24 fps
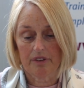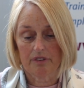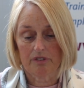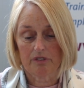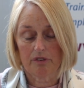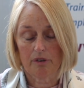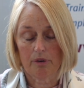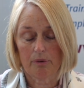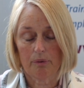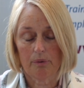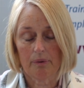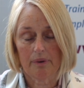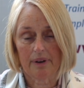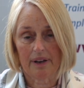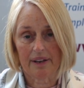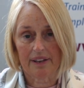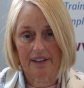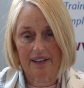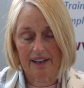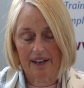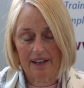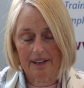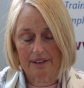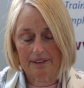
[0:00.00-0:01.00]
So
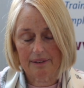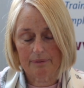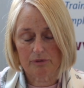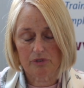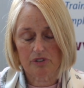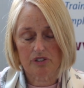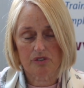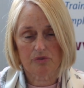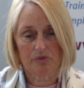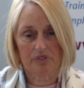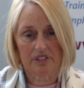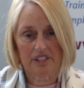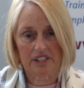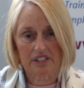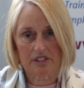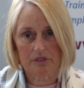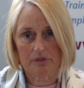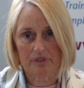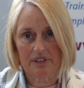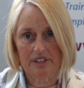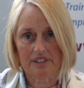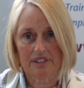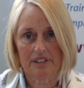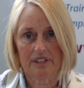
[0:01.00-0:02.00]
again, I'm just
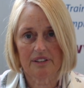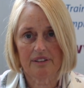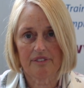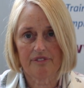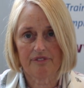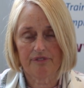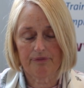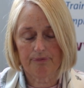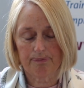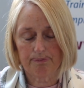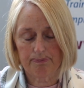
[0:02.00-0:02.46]
reiterating the